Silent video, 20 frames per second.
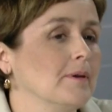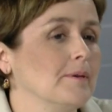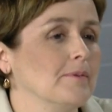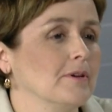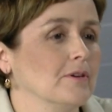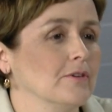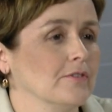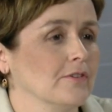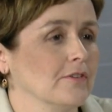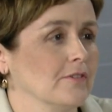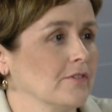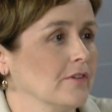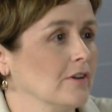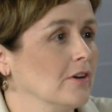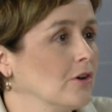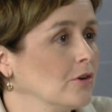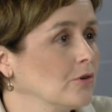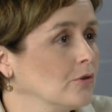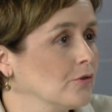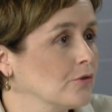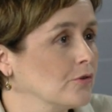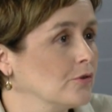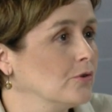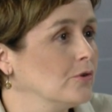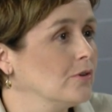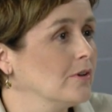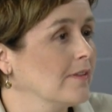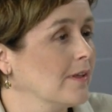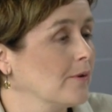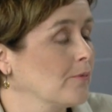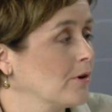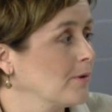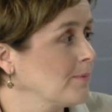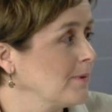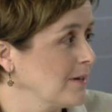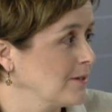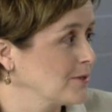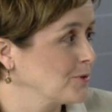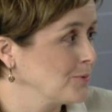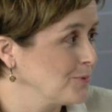be because it's a local school and they want to be
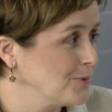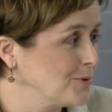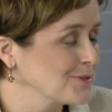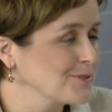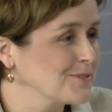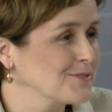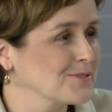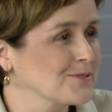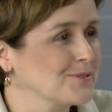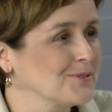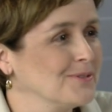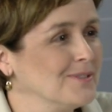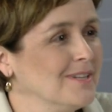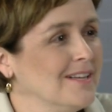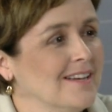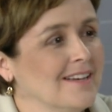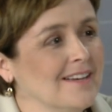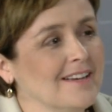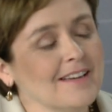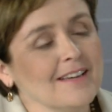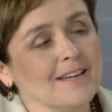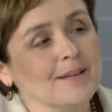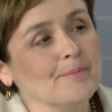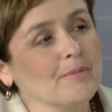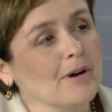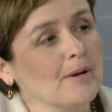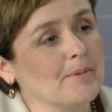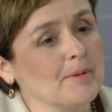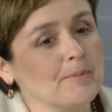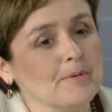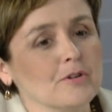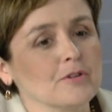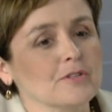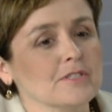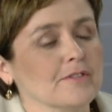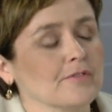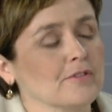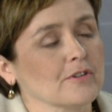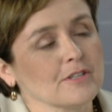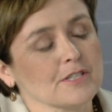able to walk to school. It might be because
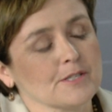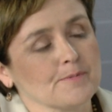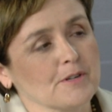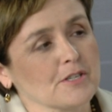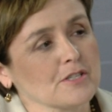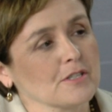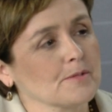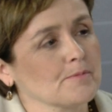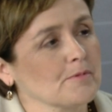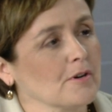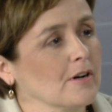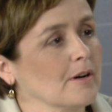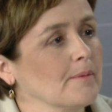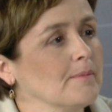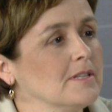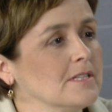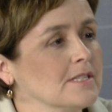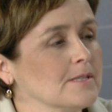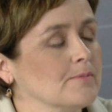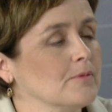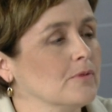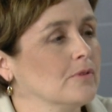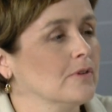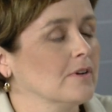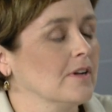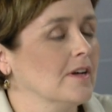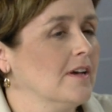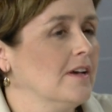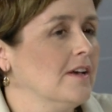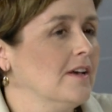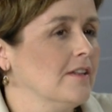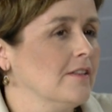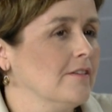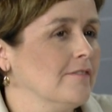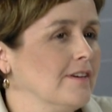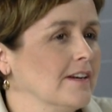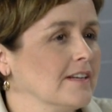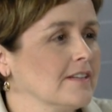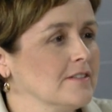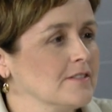they've got a specialist program in sport. The
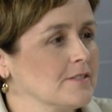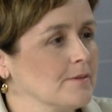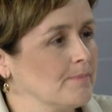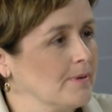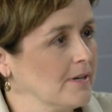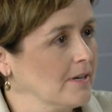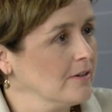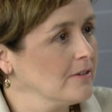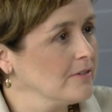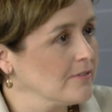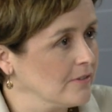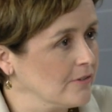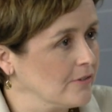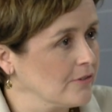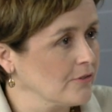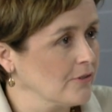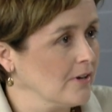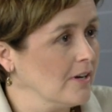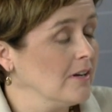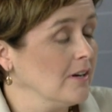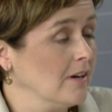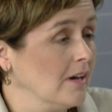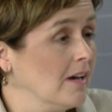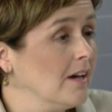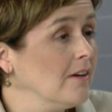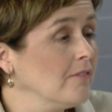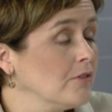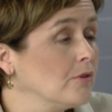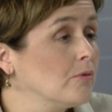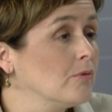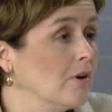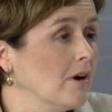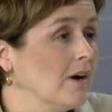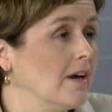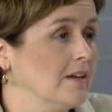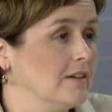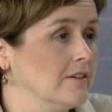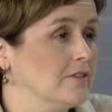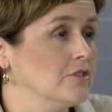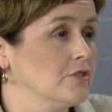fact is that parents in Australia have the
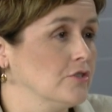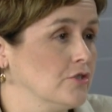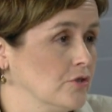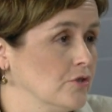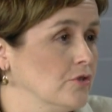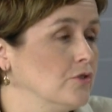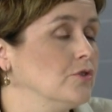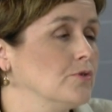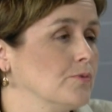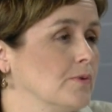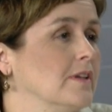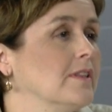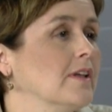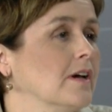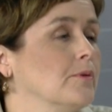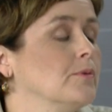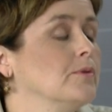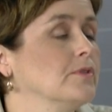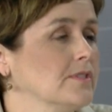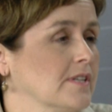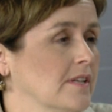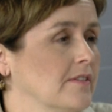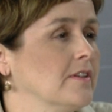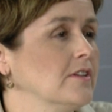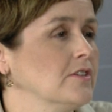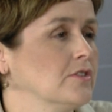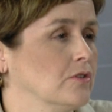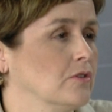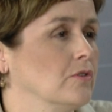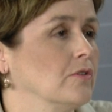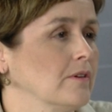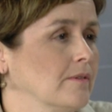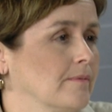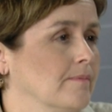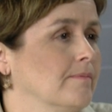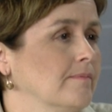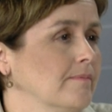right to choose where they will send their children.